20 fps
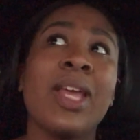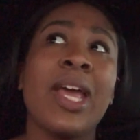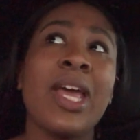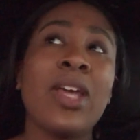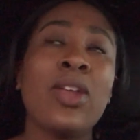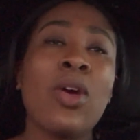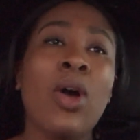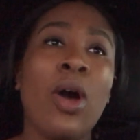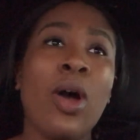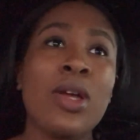
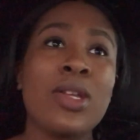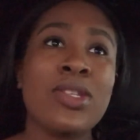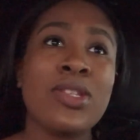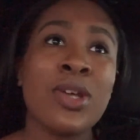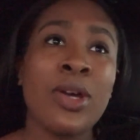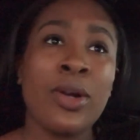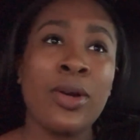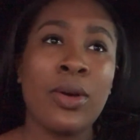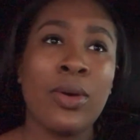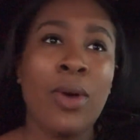And
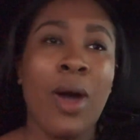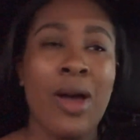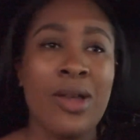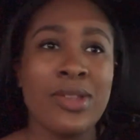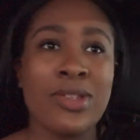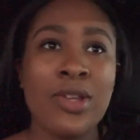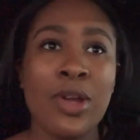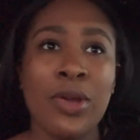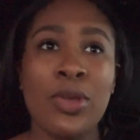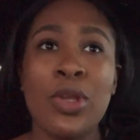
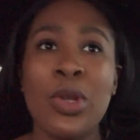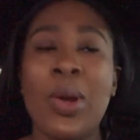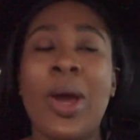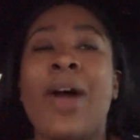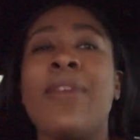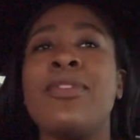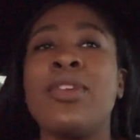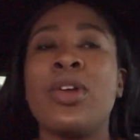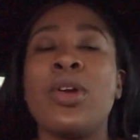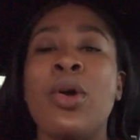also you don't
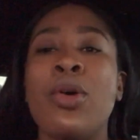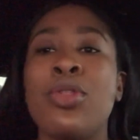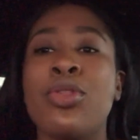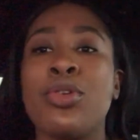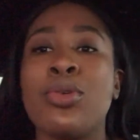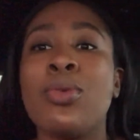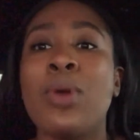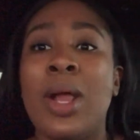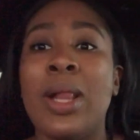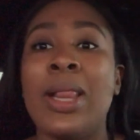have to go
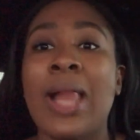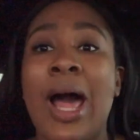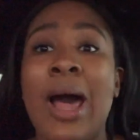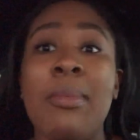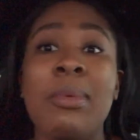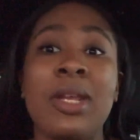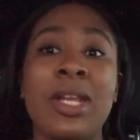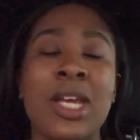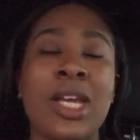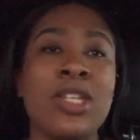through a
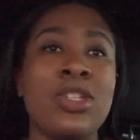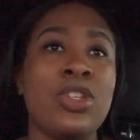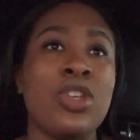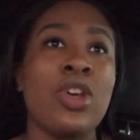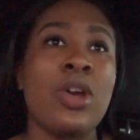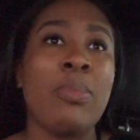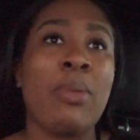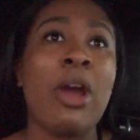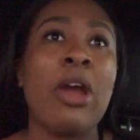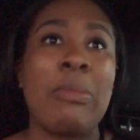lobby to get to
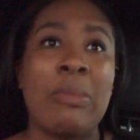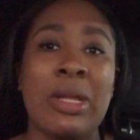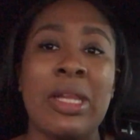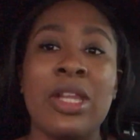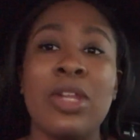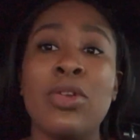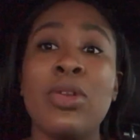your apartment.